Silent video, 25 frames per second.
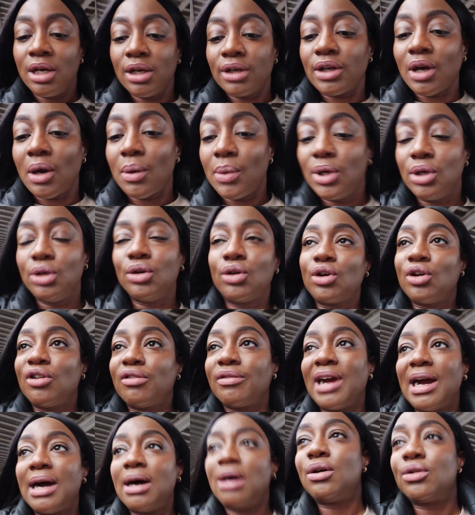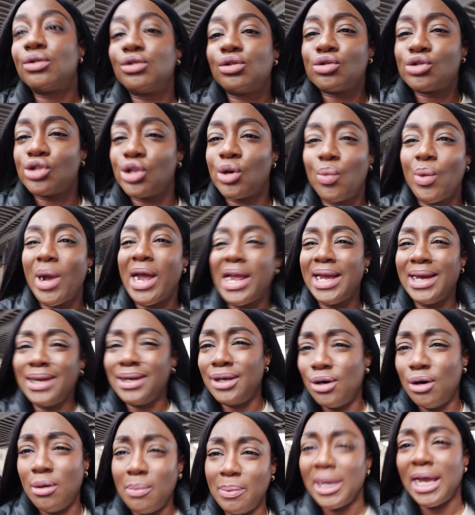go and look around or to wait a
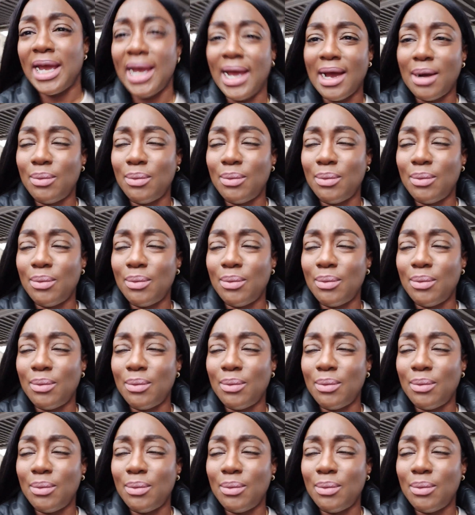little bit,